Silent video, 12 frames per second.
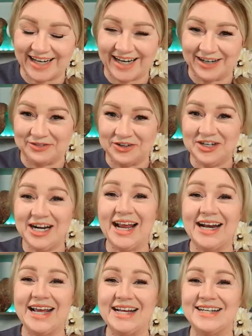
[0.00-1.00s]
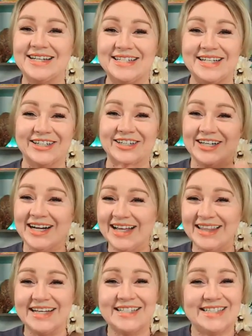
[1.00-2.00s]
And if you're an ADHDer,
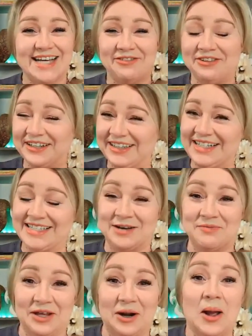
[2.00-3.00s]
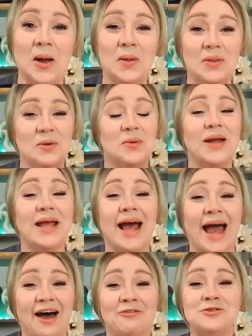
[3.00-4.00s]
that's definitely something that we
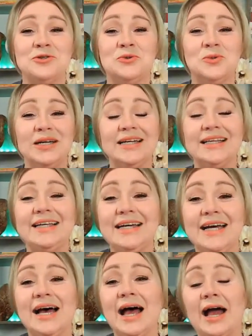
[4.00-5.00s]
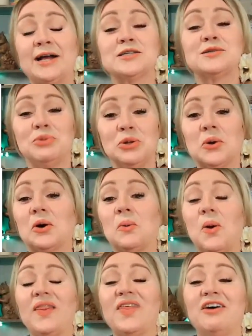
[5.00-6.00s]
have to really explore
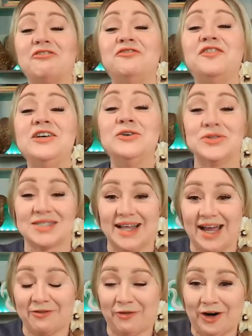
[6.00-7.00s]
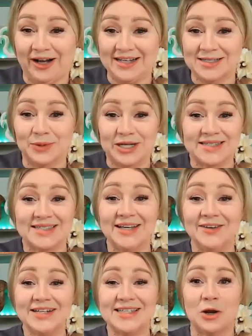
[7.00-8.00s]
what that feels like for us because
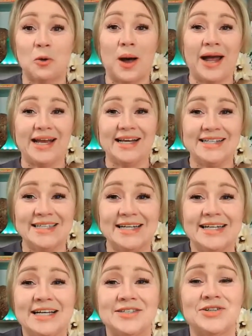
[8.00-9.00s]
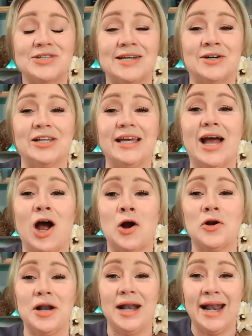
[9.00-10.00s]
stillness and quiet isn't necessarily
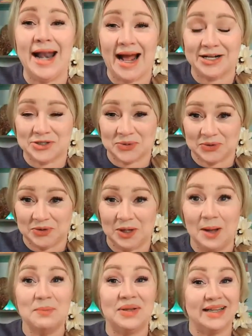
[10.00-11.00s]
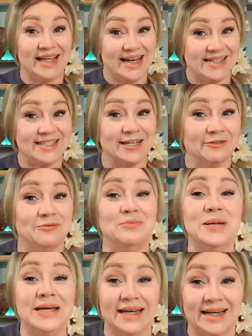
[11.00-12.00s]
our natural place
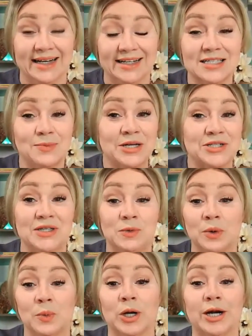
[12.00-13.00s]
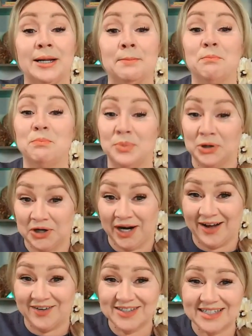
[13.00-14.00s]
of being, especially when we're in
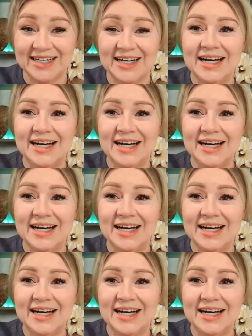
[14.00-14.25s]
burnout.